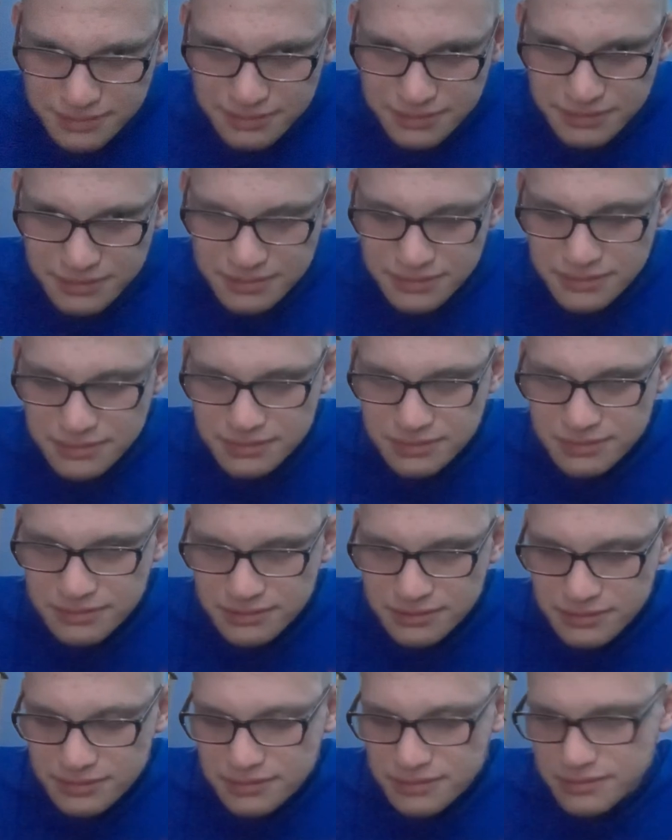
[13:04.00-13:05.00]

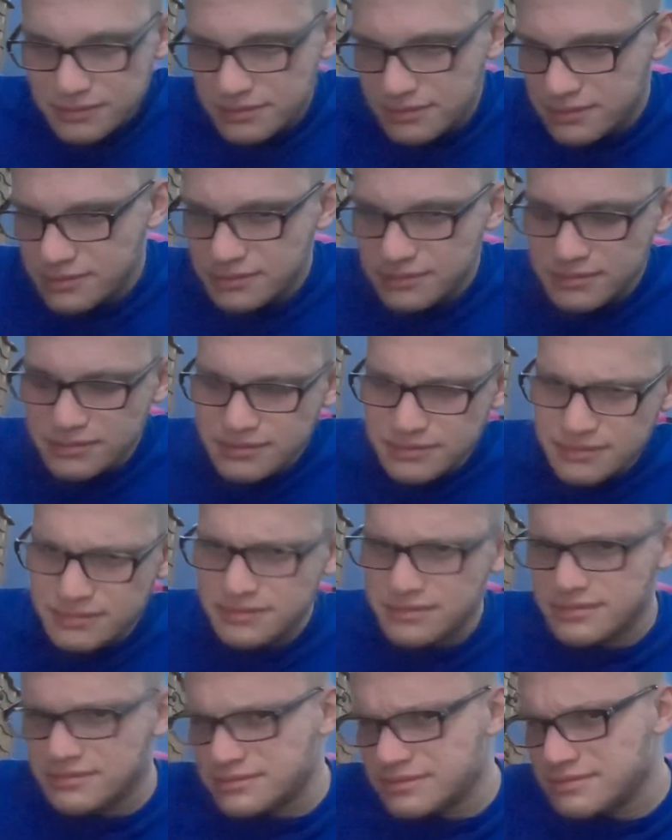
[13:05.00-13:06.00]

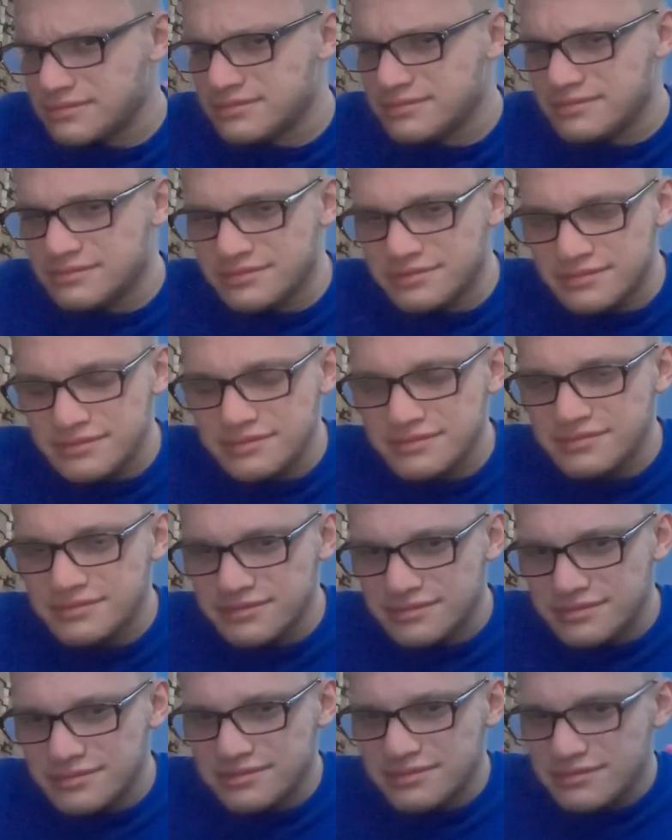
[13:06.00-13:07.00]

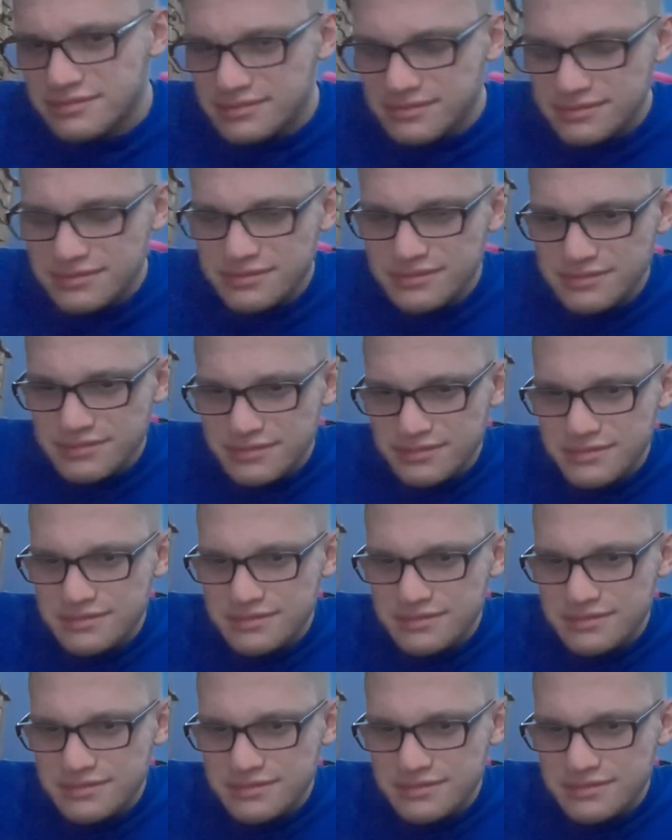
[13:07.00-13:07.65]
(silence)